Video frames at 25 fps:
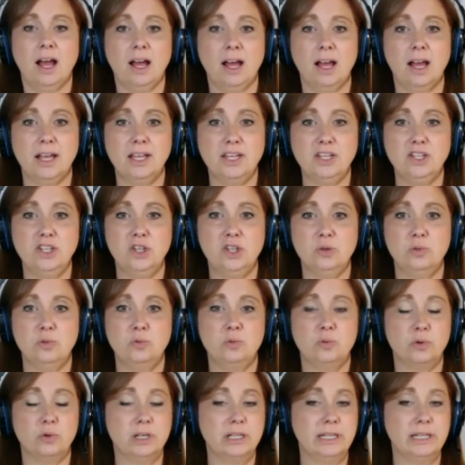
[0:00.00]
You
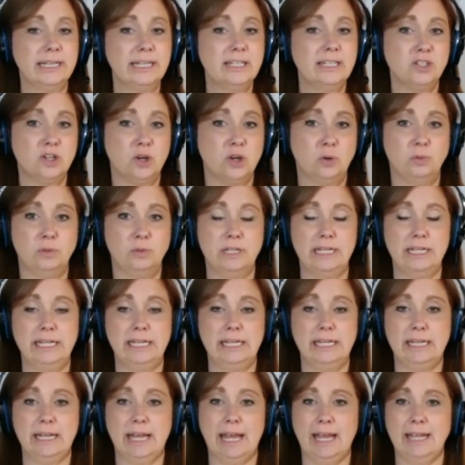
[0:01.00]
really don't
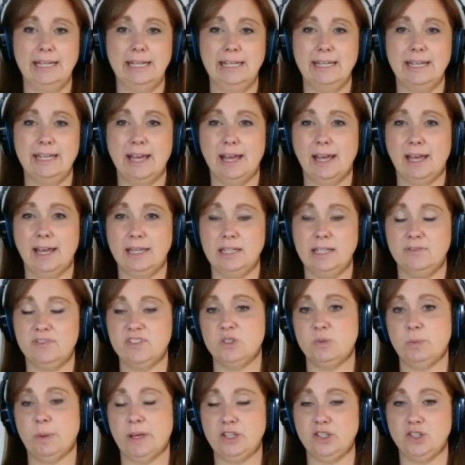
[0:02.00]
need any kind of
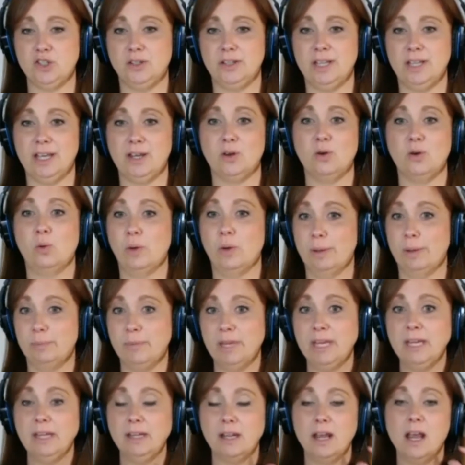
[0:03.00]
special
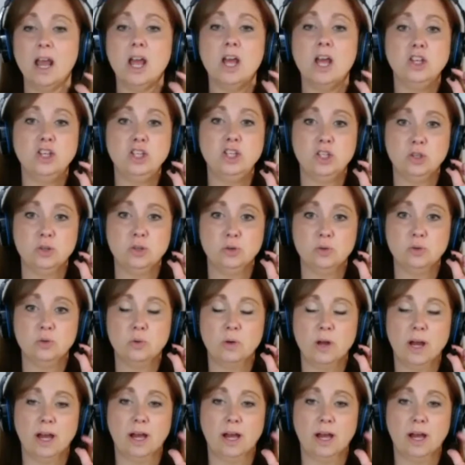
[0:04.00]
equipment. You